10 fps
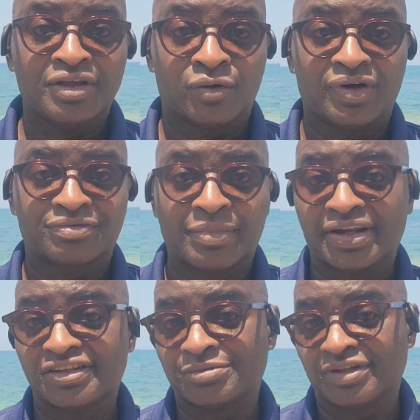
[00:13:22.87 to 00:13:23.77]
waste
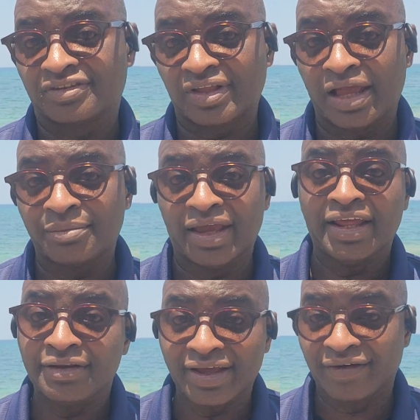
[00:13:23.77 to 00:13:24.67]
management's time,
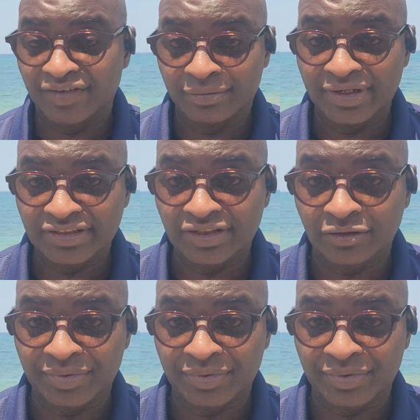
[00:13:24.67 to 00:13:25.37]
and you have the ability to